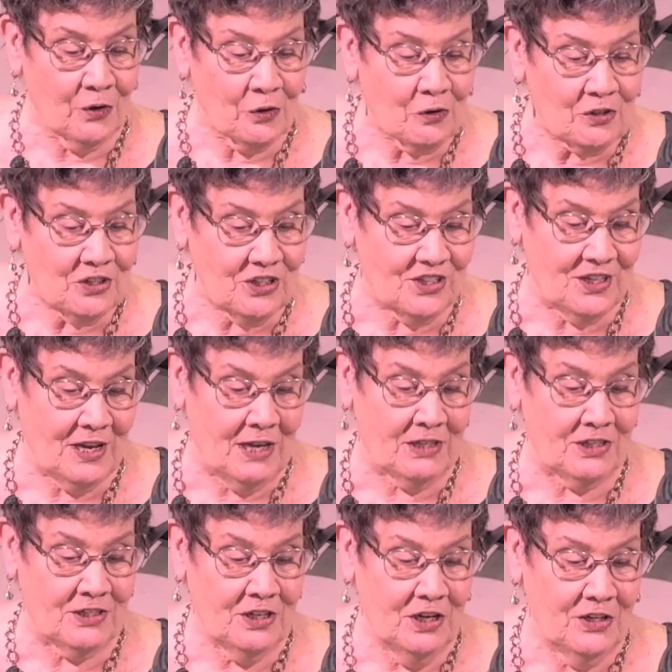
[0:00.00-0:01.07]
urges
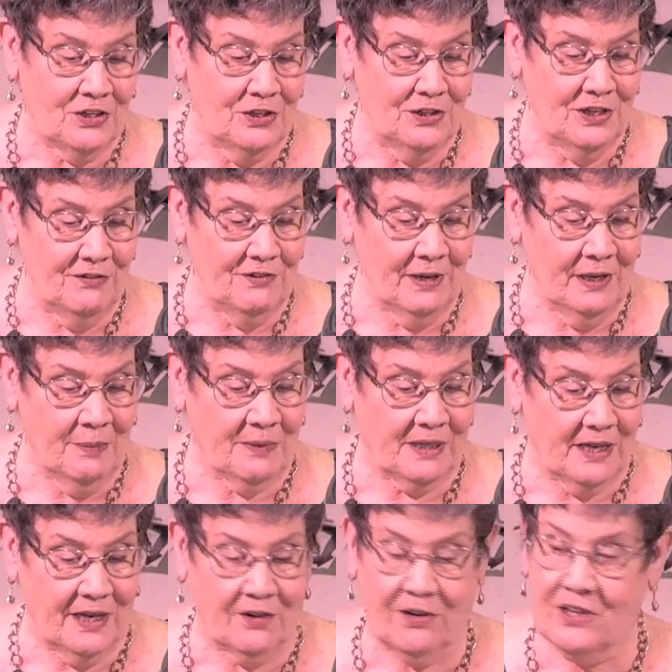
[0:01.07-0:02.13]
us to develop
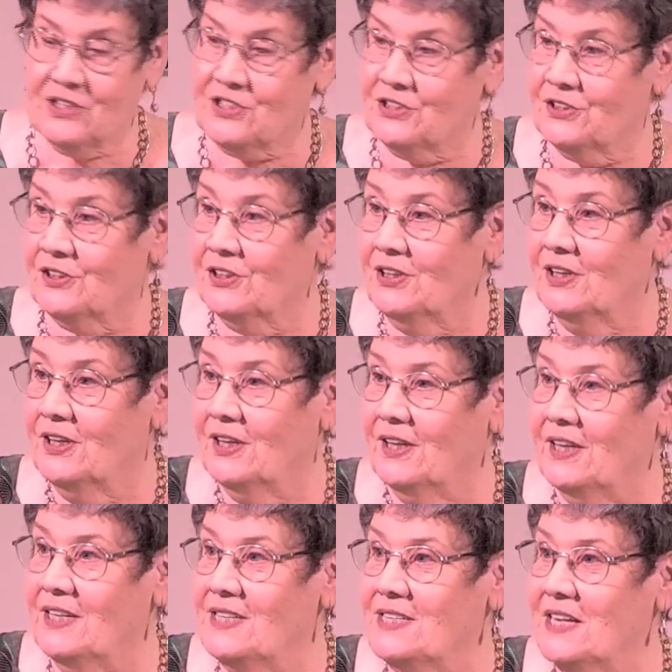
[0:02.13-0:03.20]
character,
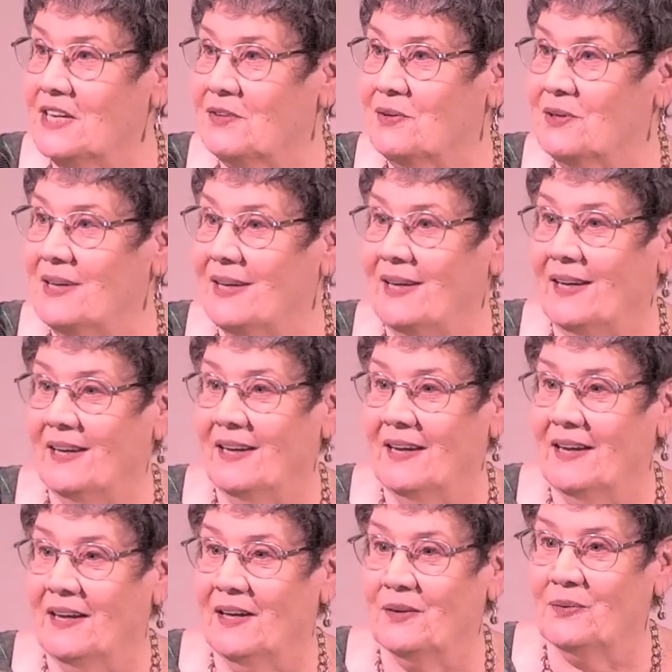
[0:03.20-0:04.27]
integrity,
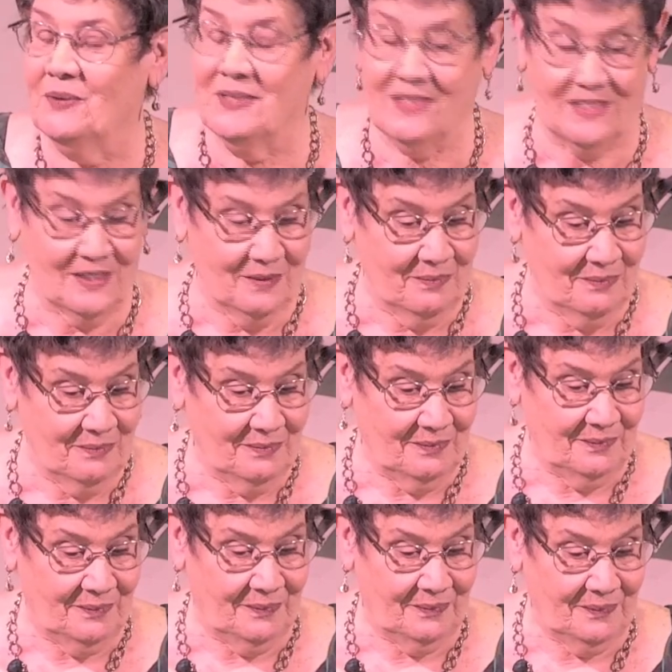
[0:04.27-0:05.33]
and wisdom.
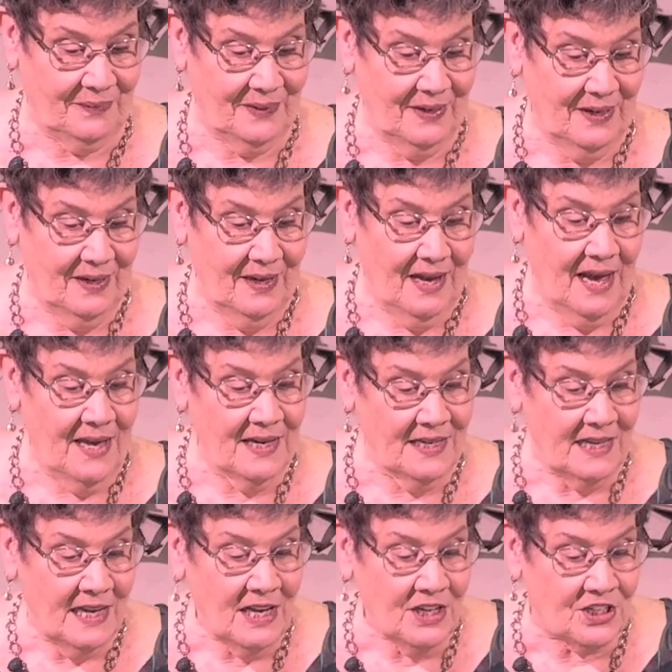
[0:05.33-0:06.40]
And
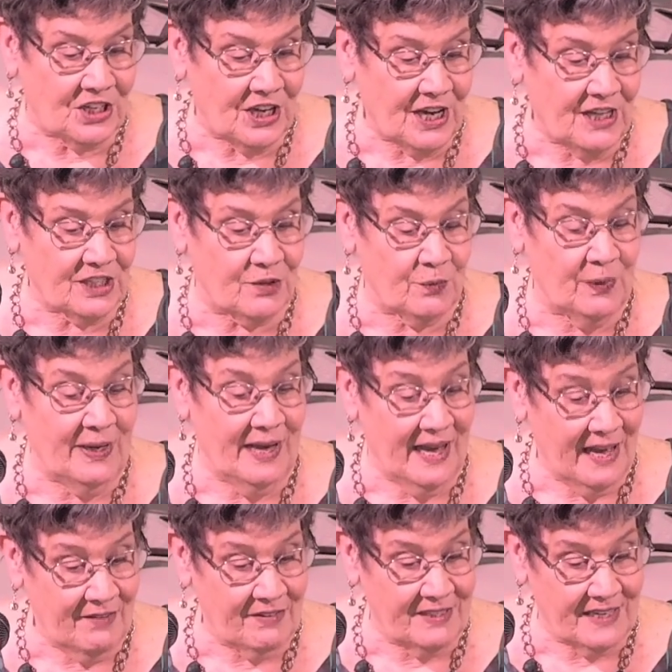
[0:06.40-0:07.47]
at each gate, we
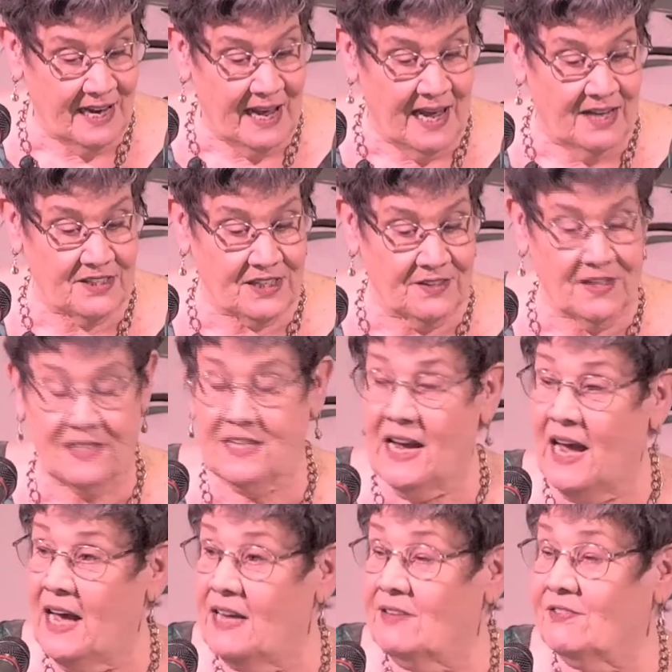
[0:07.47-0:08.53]
have a task, and the
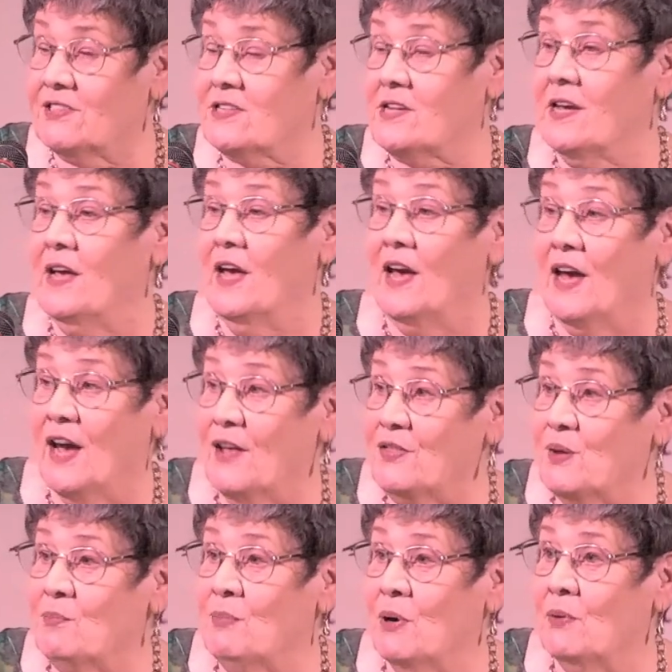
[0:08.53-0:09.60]
task at
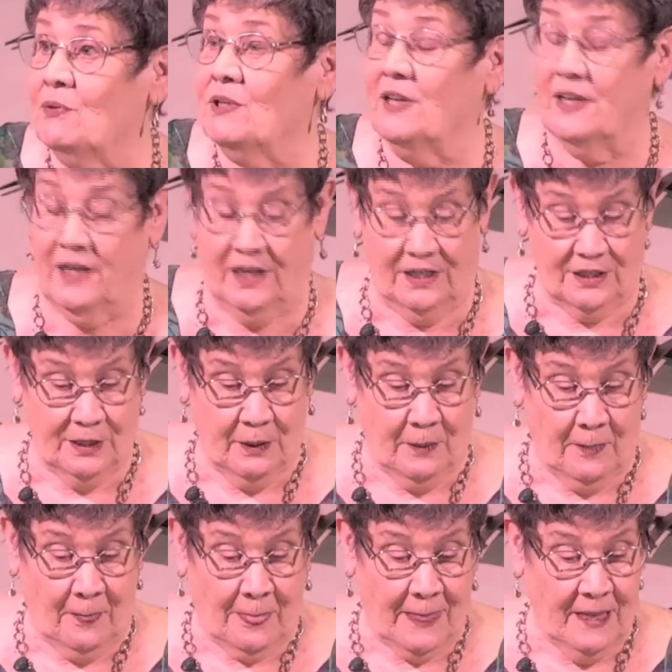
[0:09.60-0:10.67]
the Bone Gate
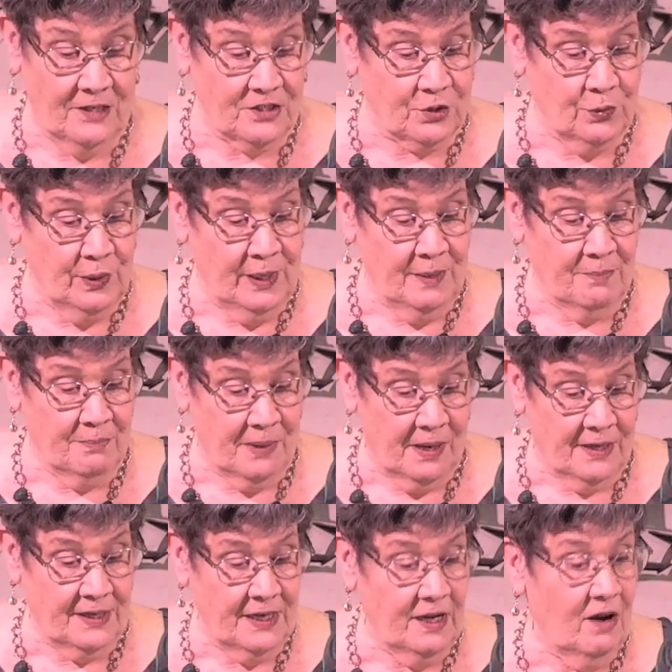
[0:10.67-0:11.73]
is to
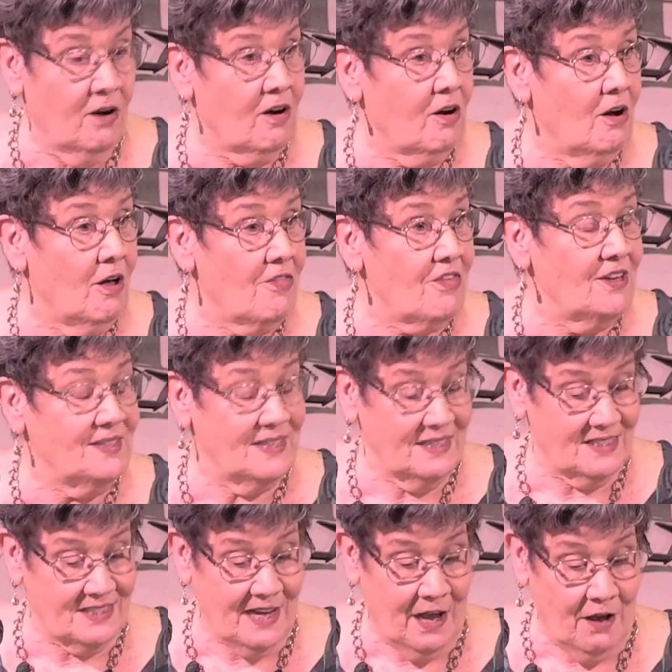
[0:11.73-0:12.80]
embody our
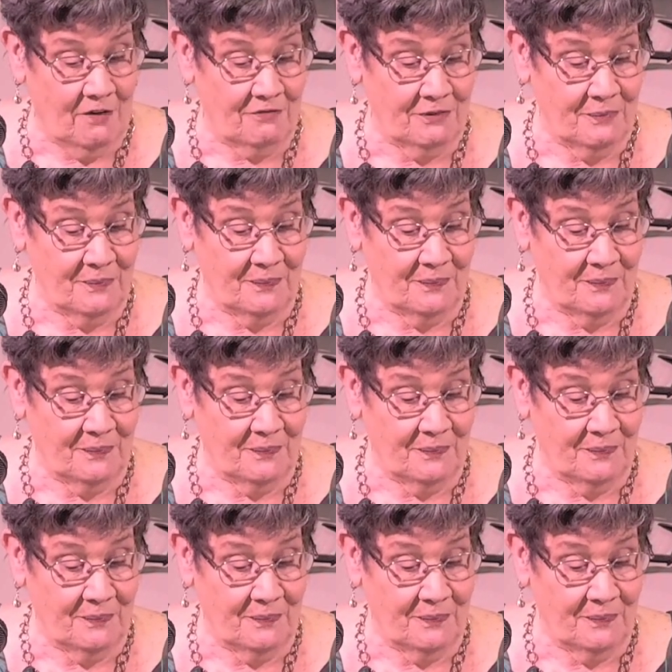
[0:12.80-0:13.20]
authentic self.